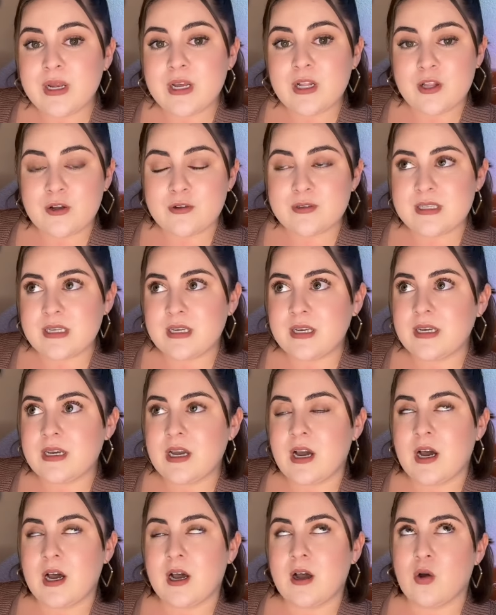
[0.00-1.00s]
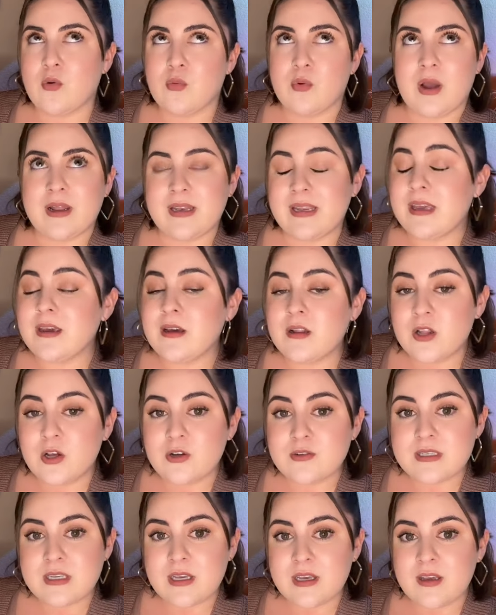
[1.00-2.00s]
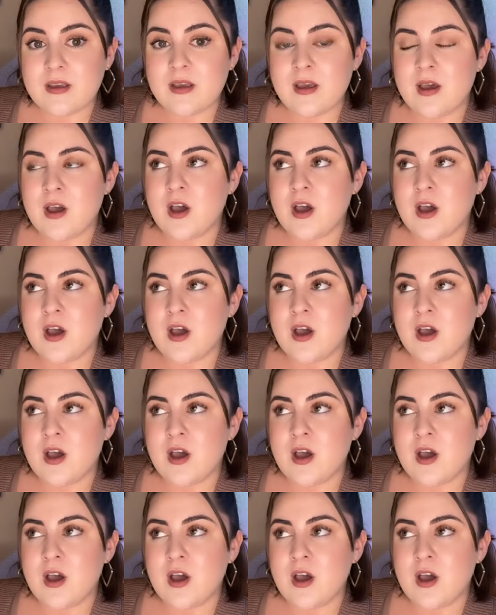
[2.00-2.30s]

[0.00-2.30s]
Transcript: closing, an e-closing,